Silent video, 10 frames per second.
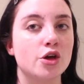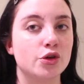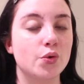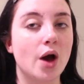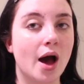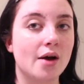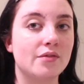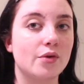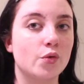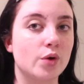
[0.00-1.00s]
you
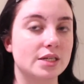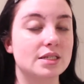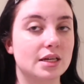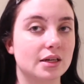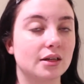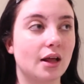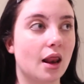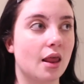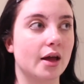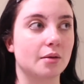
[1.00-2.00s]
have red
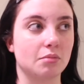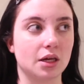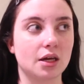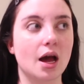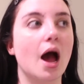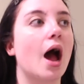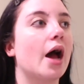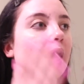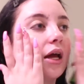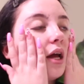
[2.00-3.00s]
skin like me.
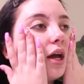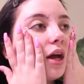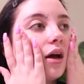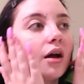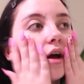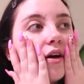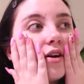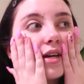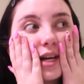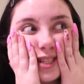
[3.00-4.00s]
I,
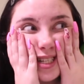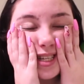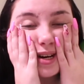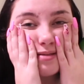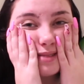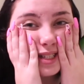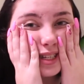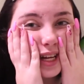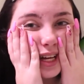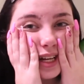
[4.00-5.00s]
you guys can tell my
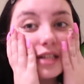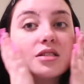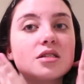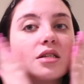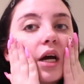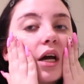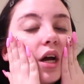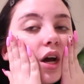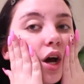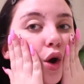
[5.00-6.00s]
skin, it's like
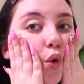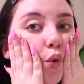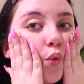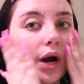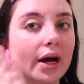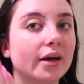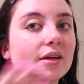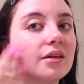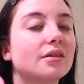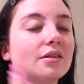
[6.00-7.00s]
red
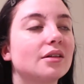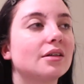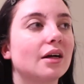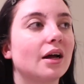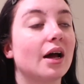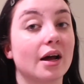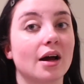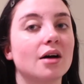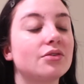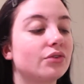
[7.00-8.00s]

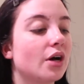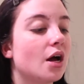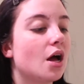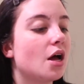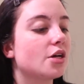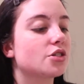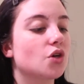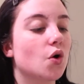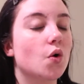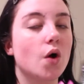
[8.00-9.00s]
AF.
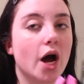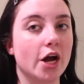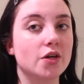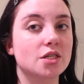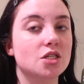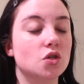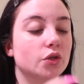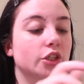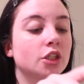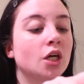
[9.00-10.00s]
So I use this
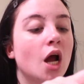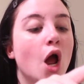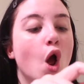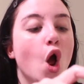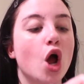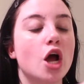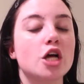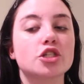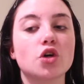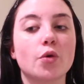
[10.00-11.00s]
toner
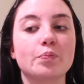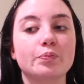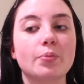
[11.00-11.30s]
so